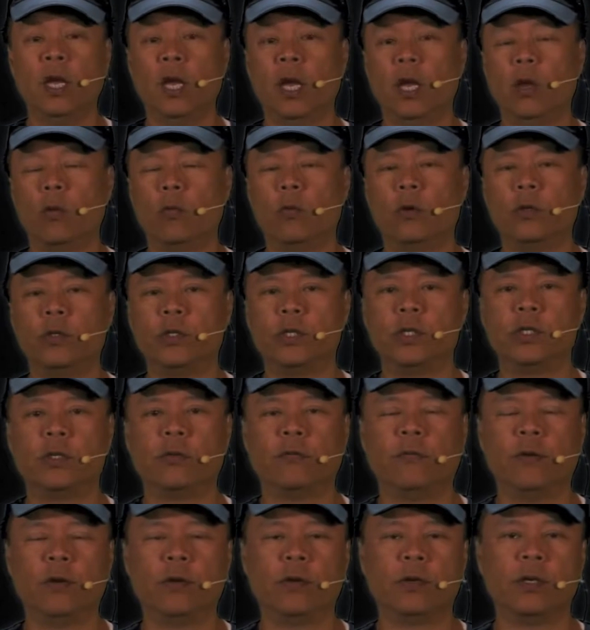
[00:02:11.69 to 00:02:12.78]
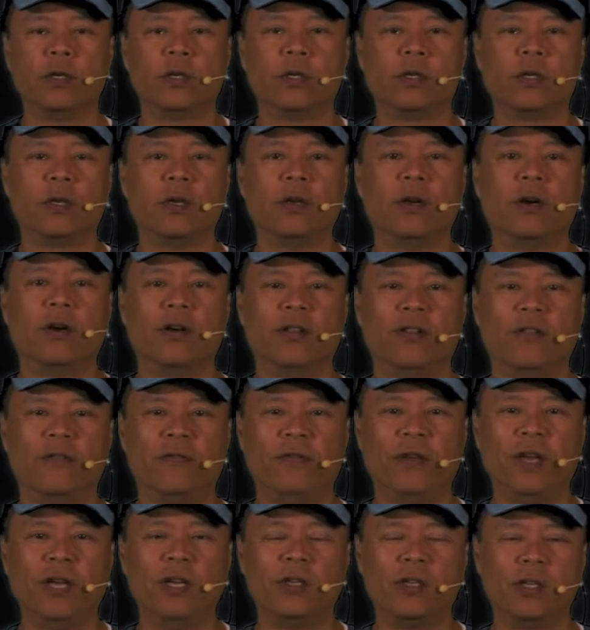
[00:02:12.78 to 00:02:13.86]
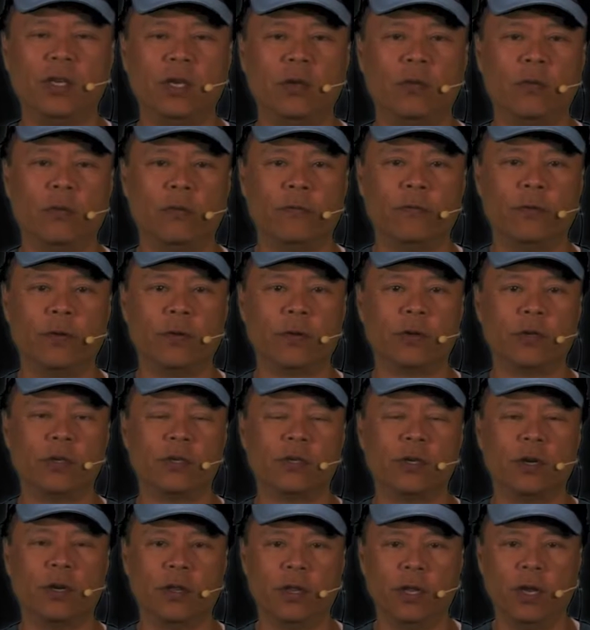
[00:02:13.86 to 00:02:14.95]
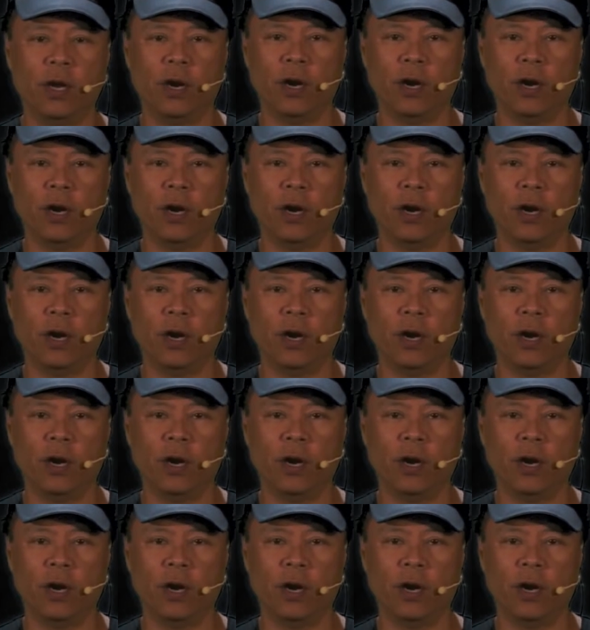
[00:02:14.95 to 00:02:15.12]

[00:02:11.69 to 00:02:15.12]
It won't just focus on the face, it will focus on the